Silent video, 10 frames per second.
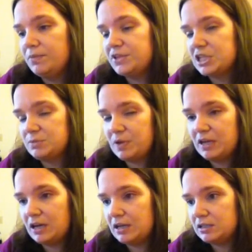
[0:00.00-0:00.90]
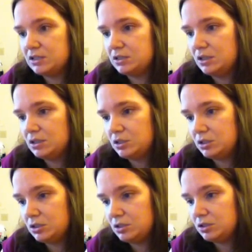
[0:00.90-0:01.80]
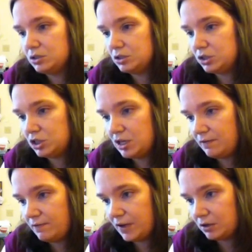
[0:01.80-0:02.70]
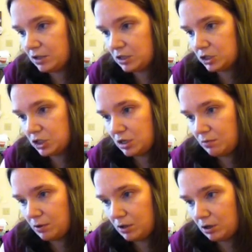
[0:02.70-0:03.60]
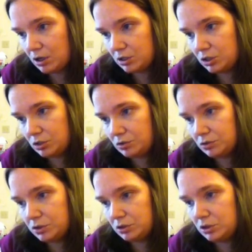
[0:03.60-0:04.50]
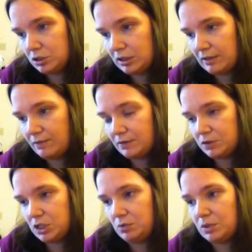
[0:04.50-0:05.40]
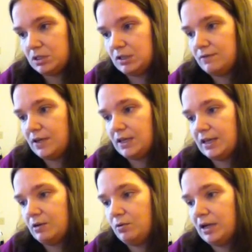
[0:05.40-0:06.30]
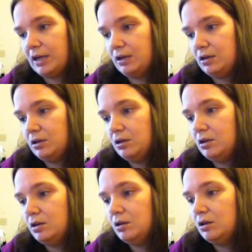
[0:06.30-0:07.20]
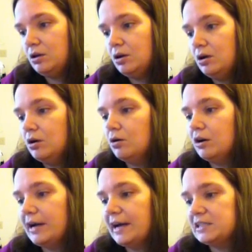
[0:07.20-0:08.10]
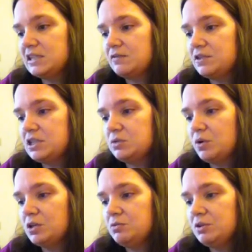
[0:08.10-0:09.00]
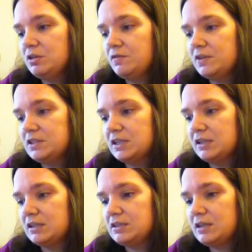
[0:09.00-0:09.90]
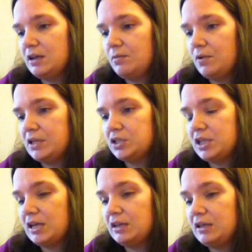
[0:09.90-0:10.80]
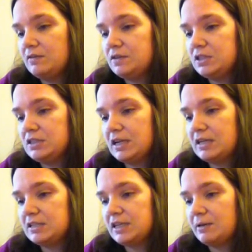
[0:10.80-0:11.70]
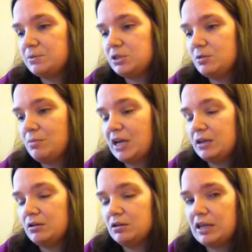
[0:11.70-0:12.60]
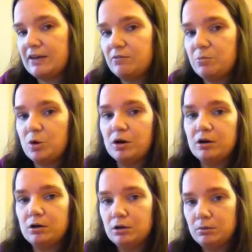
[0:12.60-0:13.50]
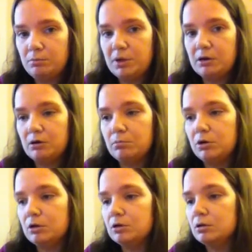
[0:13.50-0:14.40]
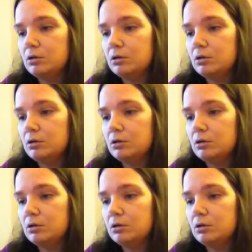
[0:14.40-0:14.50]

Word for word: just because she felt that she would not choose to live if she was living that way. Or ask if she's worked with the facility in which they live to take steps to make their life more bearable.